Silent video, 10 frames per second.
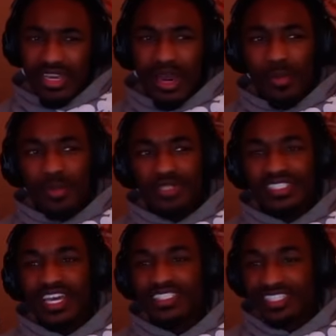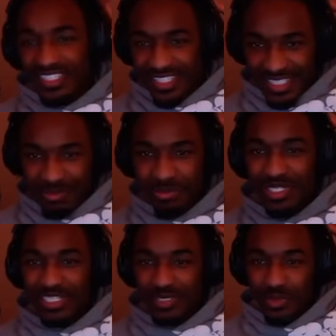And I remember Tesla did a
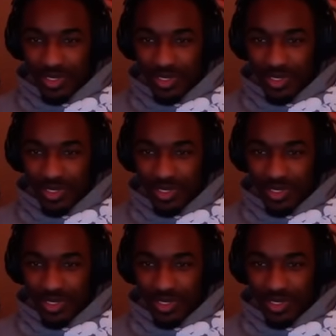split as